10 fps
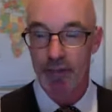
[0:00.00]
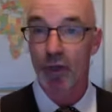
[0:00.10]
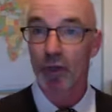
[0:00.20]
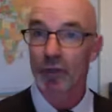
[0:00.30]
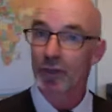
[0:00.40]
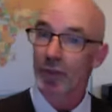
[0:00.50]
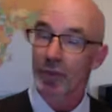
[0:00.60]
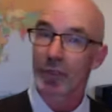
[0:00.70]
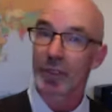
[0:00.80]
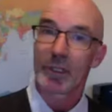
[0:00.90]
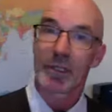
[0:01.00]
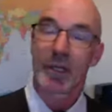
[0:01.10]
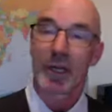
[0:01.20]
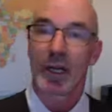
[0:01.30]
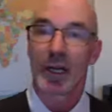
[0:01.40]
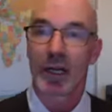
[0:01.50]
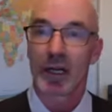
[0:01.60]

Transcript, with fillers: I'm also uh,